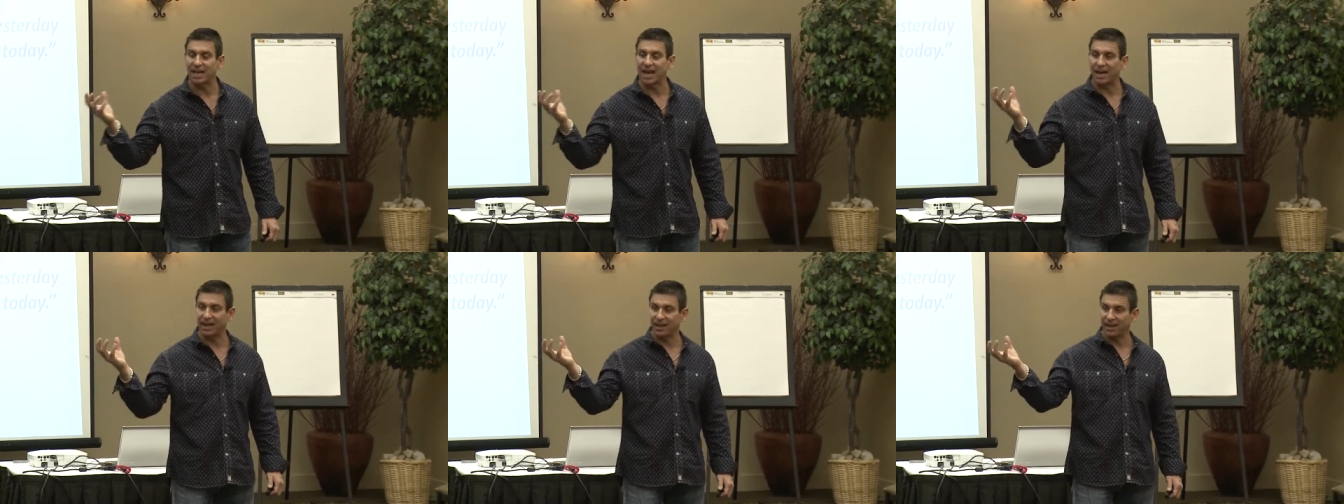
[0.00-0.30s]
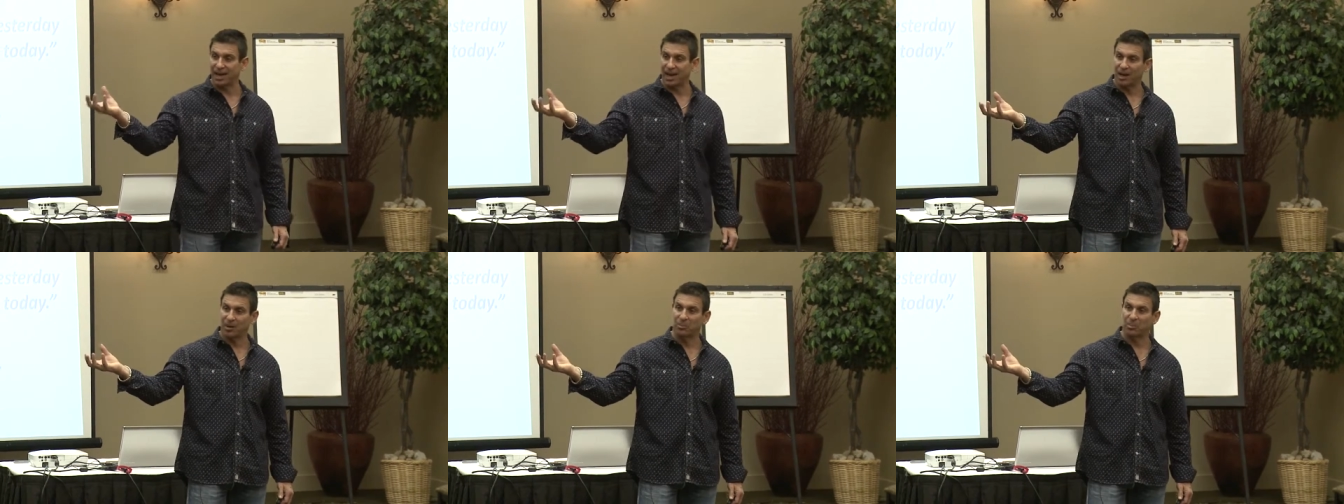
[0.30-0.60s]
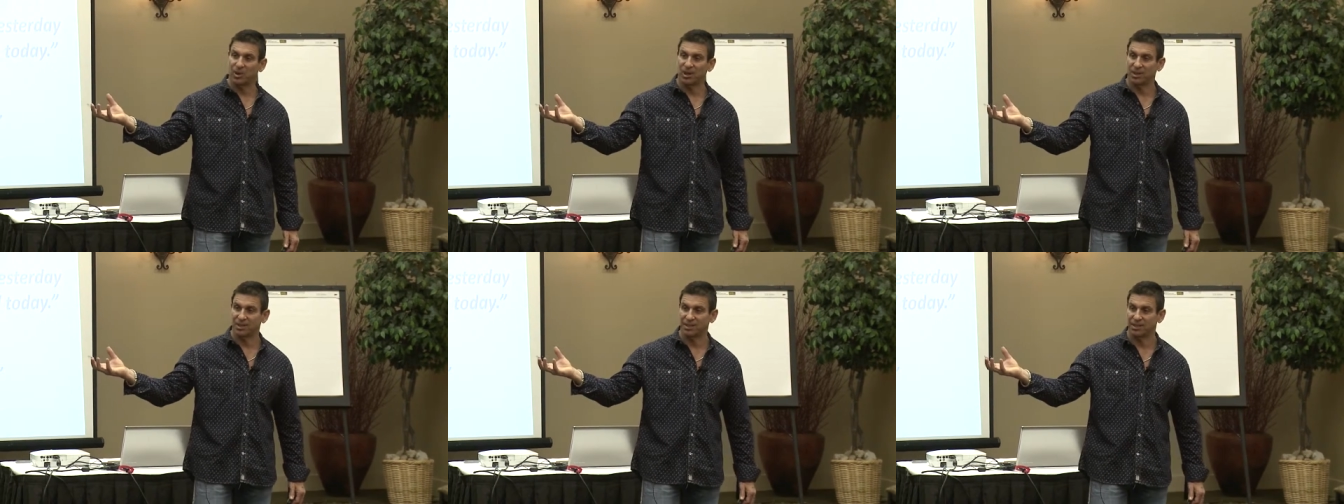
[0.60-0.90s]
how do you get a
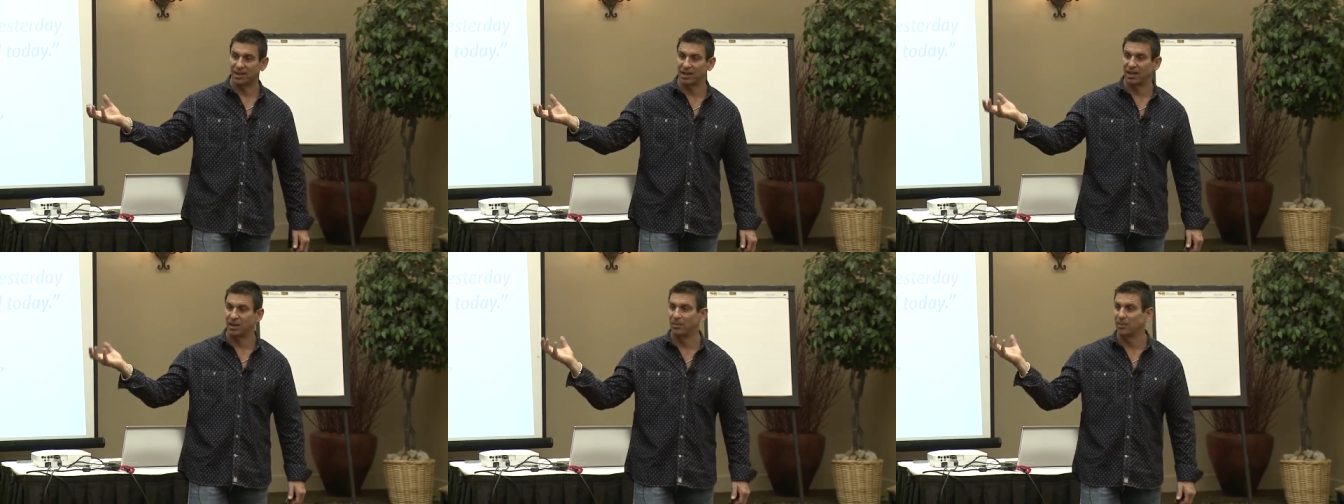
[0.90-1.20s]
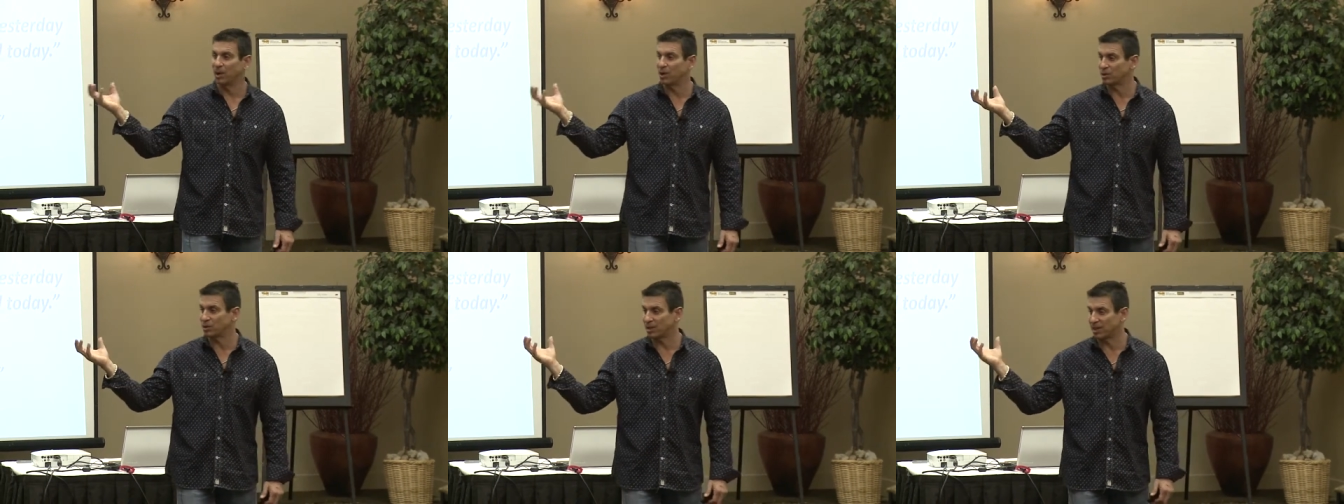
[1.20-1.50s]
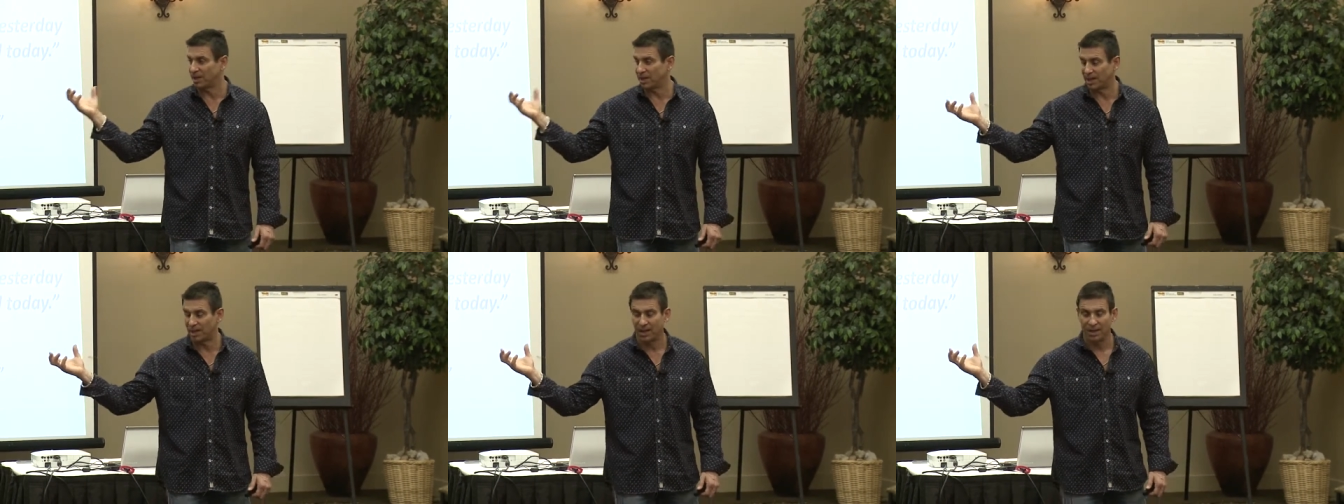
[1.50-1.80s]
person
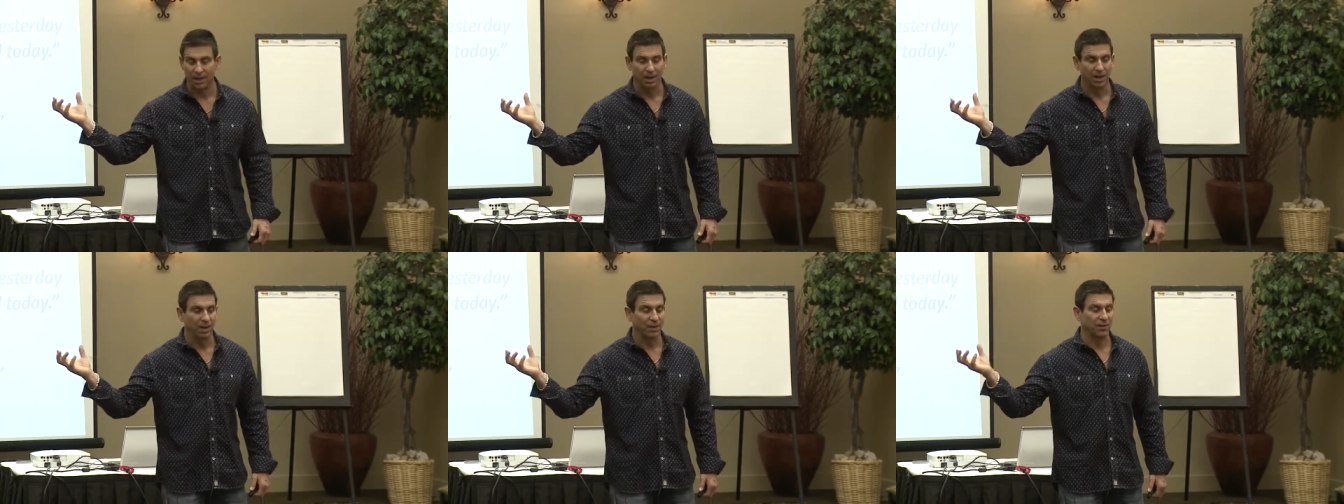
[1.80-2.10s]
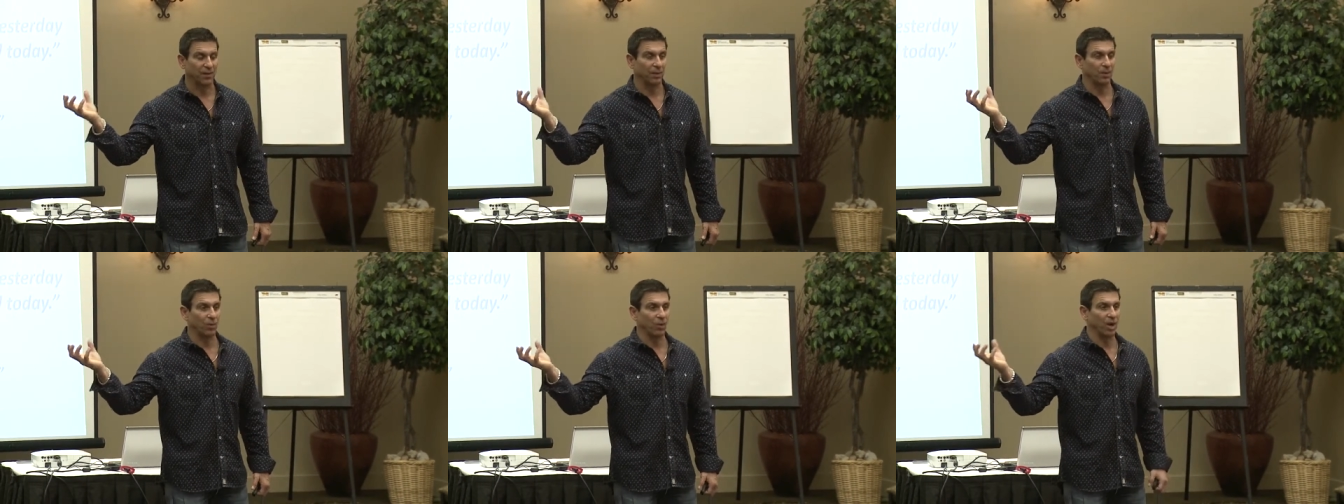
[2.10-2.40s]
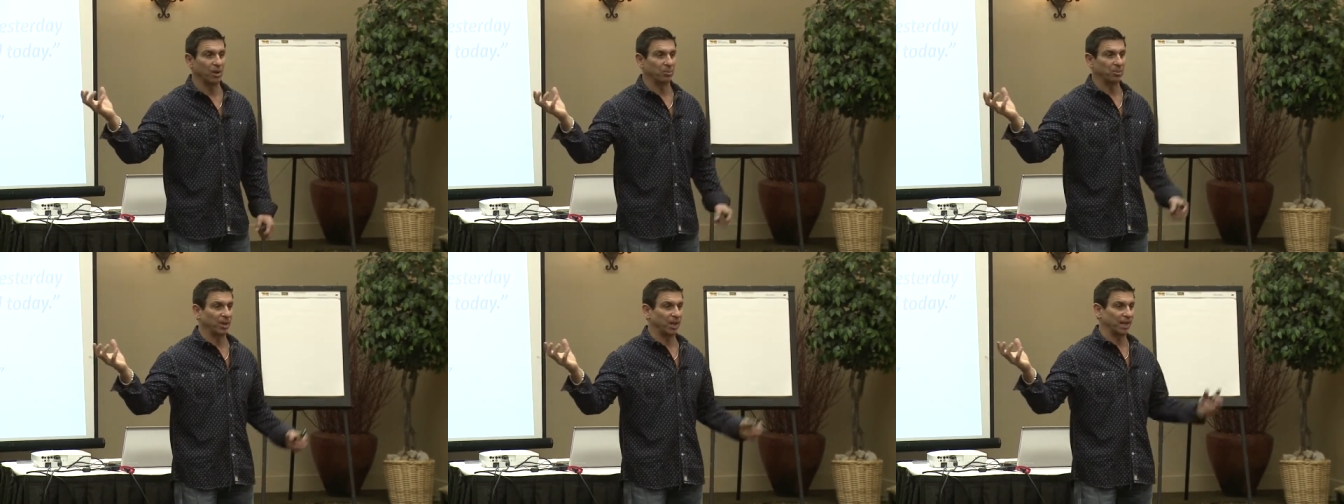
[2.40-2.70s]
emotionally from
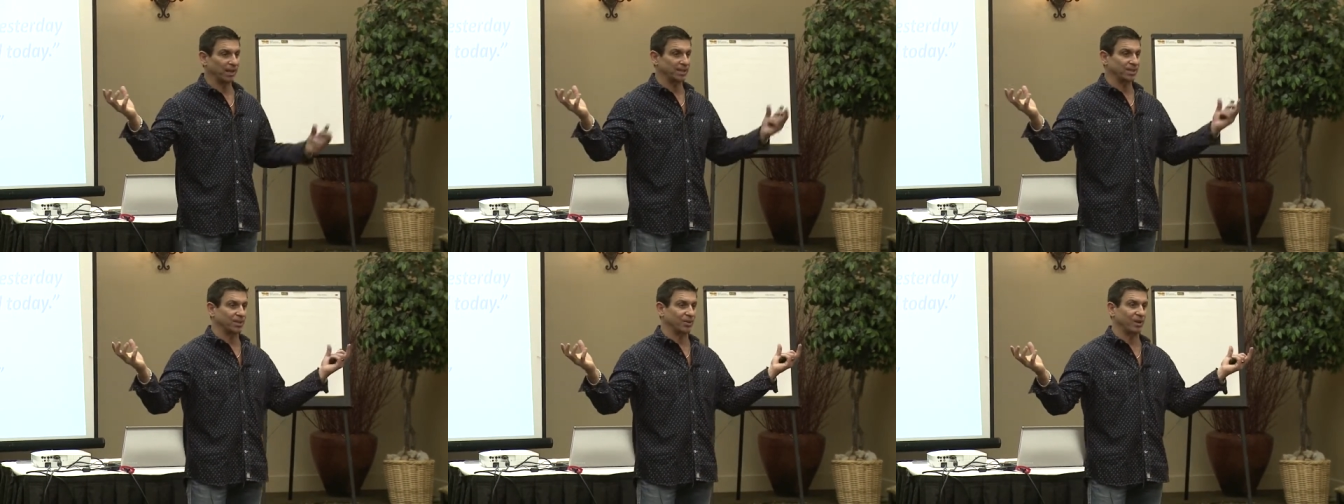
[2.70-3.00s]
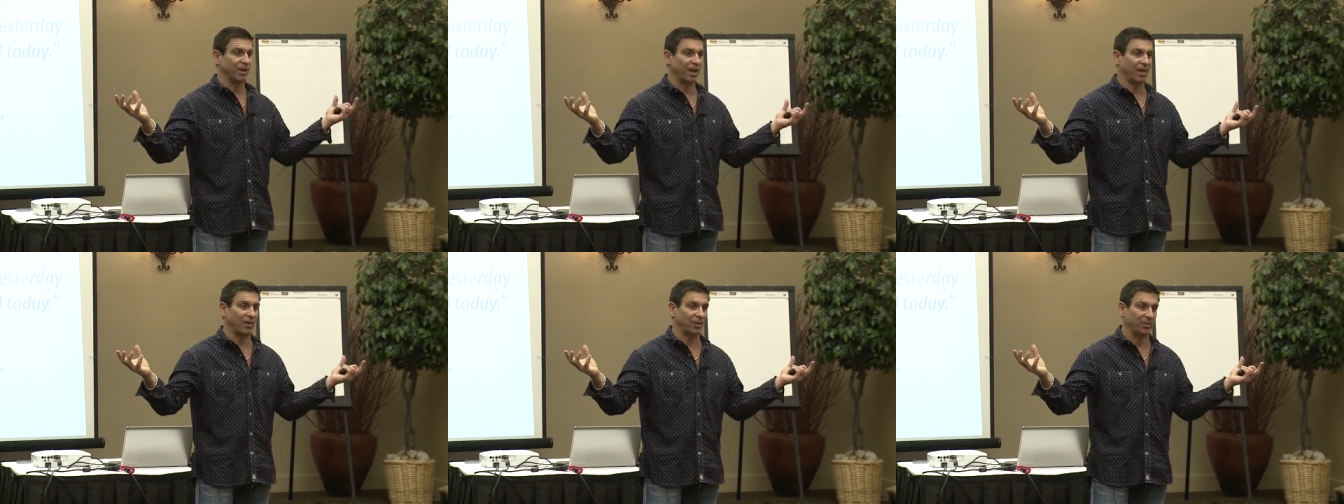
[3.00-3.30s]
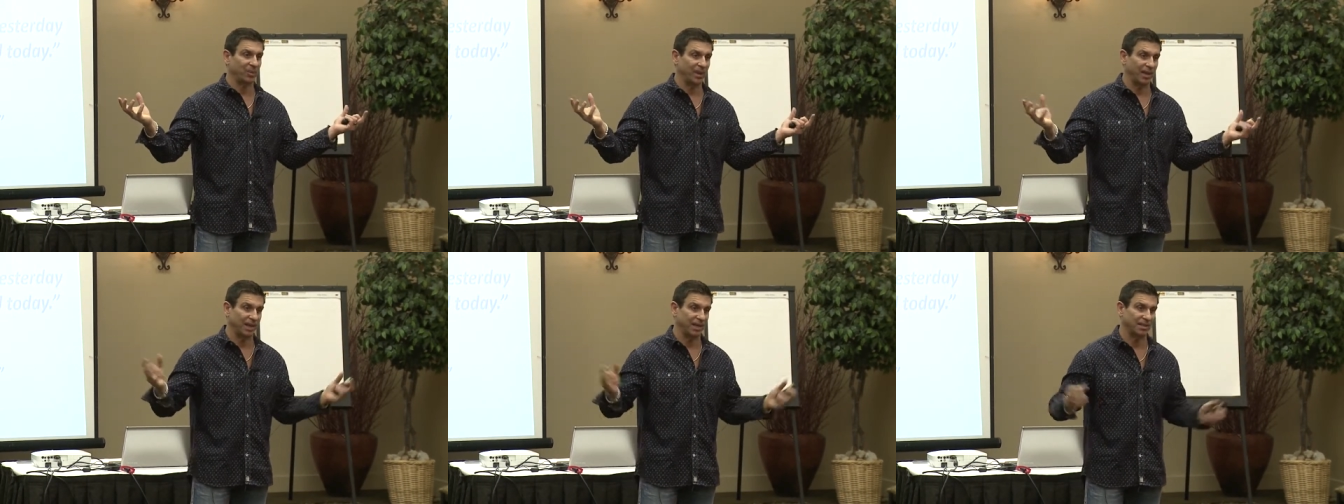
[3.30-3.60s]
one place to another
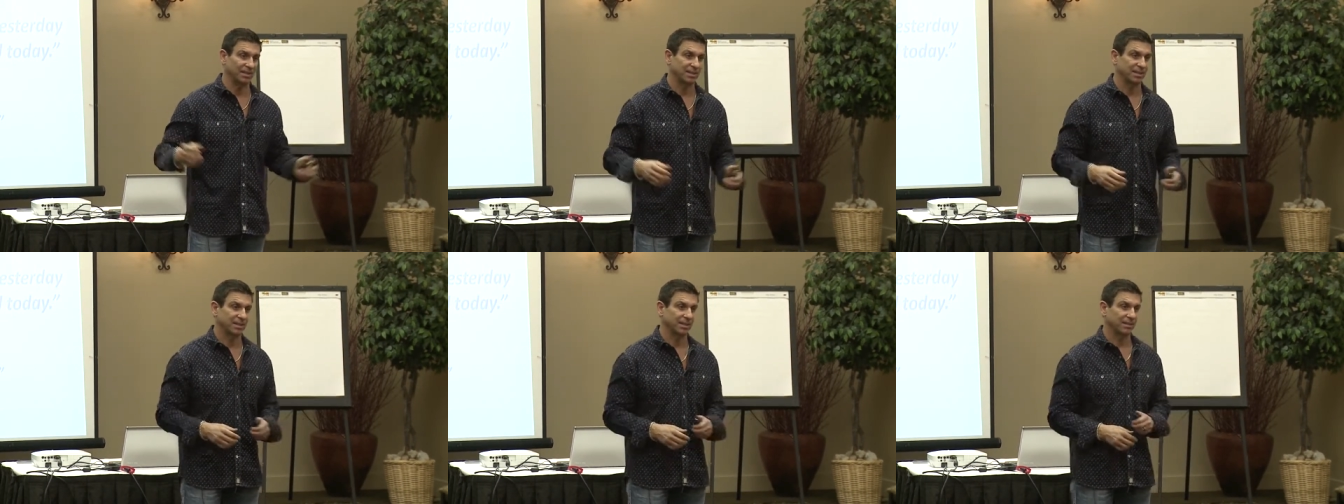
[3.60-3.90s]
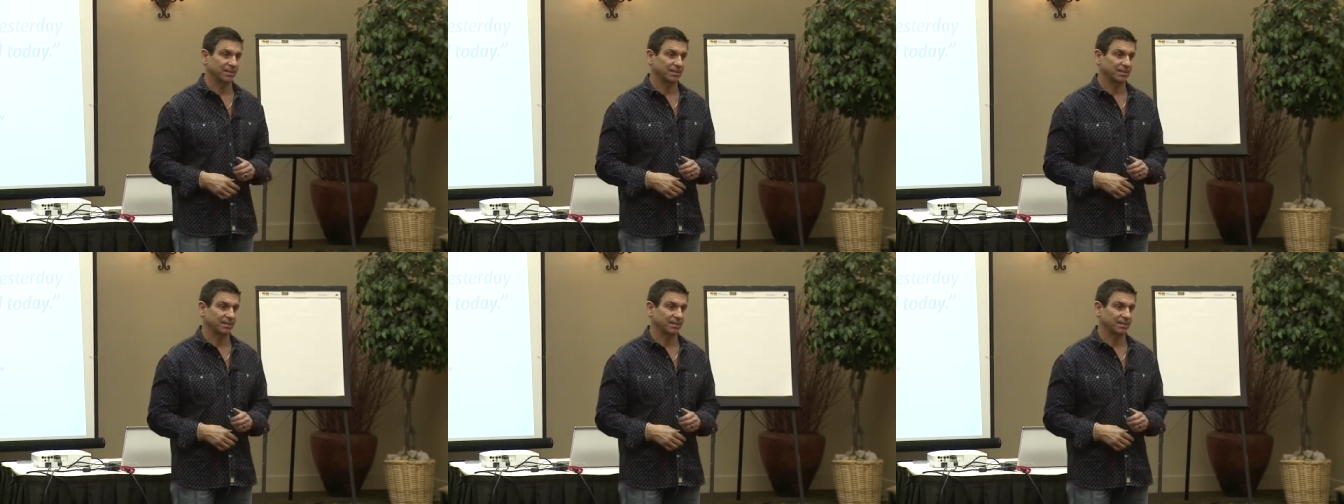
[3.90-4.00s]
place?